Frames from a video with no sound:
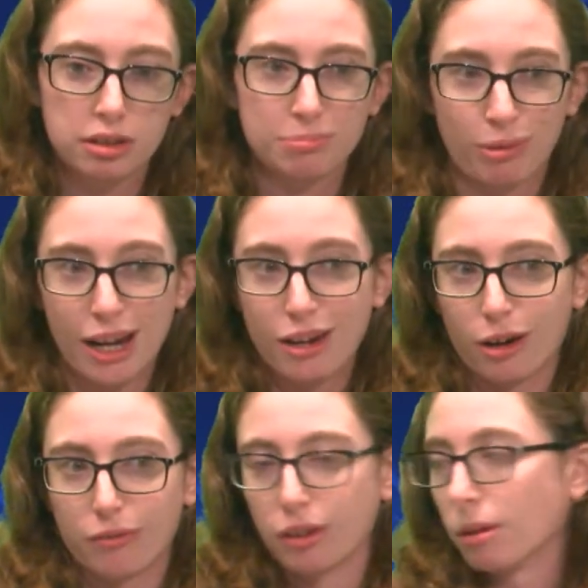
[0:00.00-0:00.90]
breaker
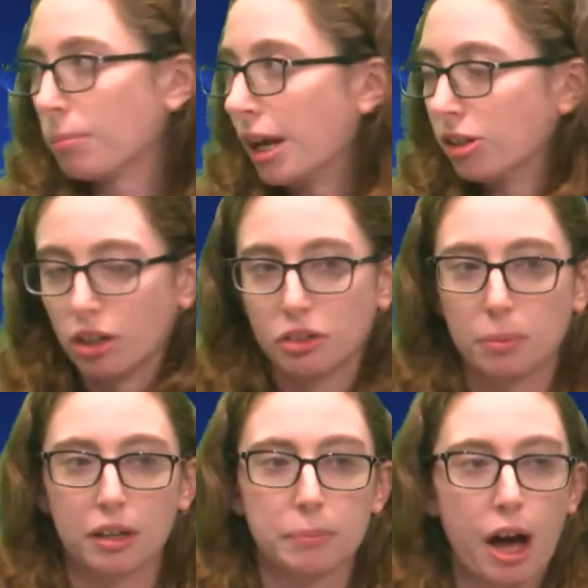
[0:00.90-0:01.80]
for the Patriots
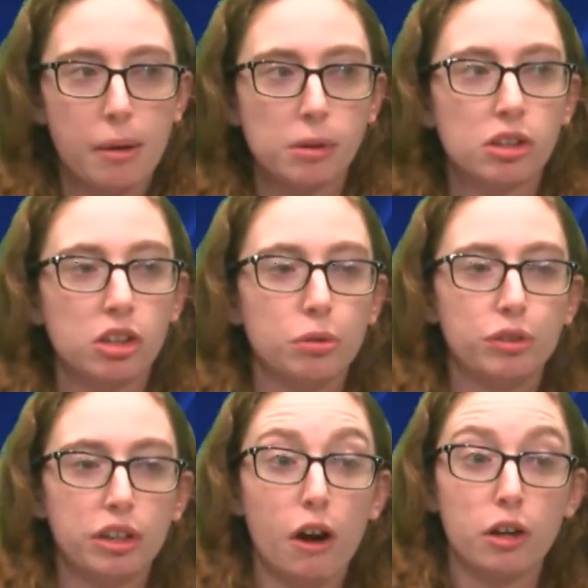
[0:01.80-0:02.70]
because Mohamed Sanu
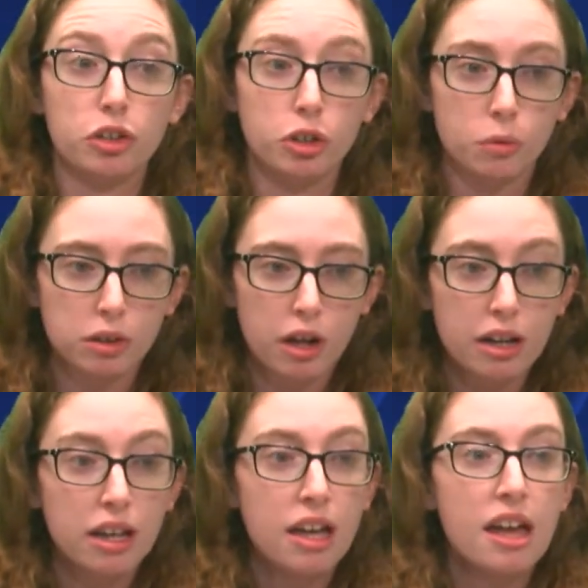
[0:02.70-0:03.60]
did not do a
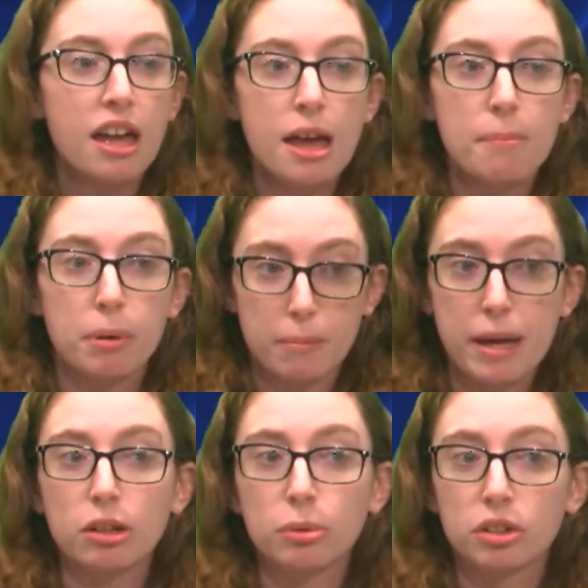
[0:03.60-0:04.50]
lot. But
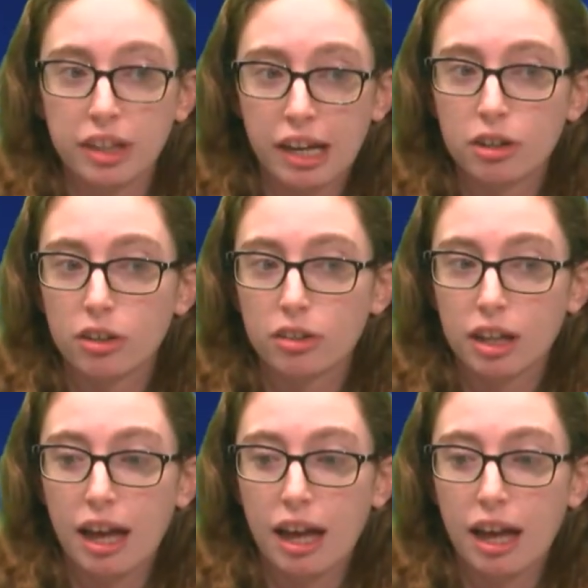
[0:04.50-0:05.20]
Emmanuel Sanders